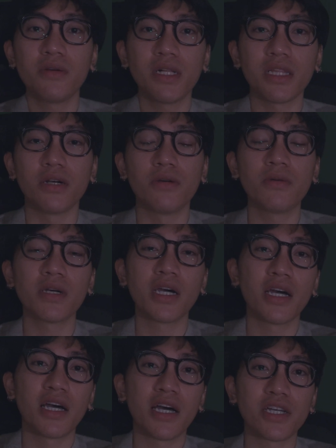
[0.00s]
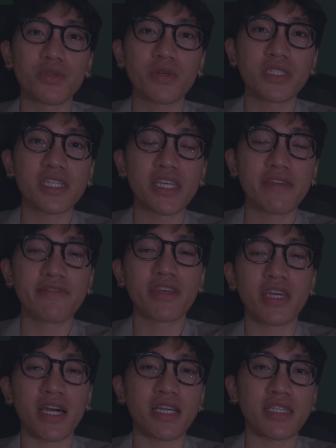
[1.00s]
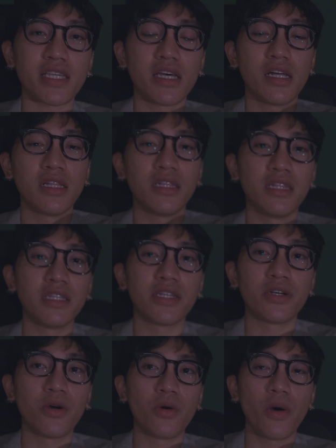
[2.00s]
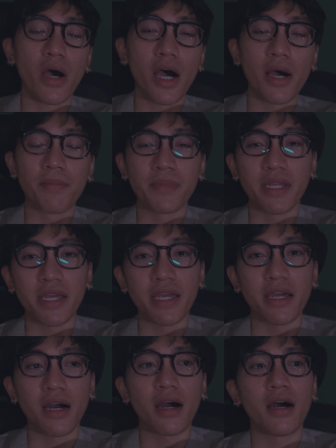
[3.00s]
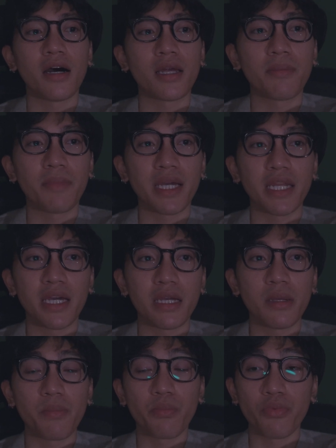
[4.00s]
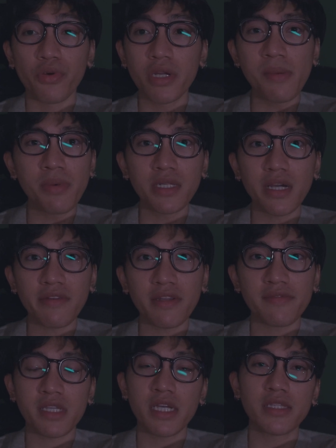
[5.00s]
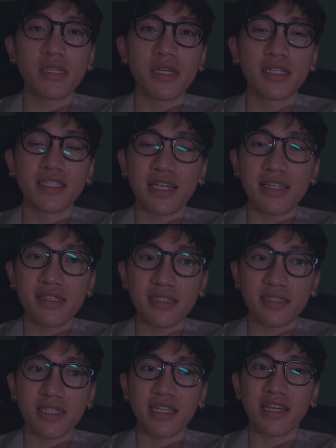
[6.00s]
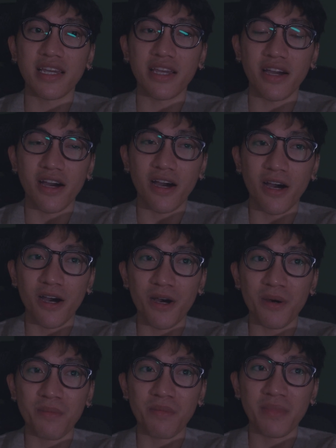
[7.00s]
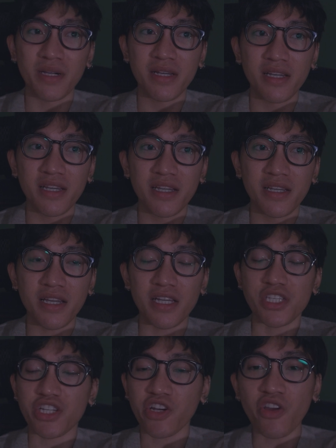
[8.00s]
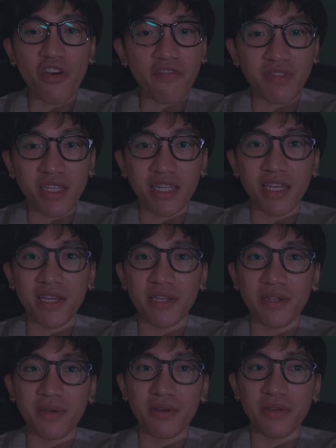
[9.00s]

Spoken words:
Hello. Just wanted to give you guys a little update on my day. Pretty productive day today. Yeah, started off the day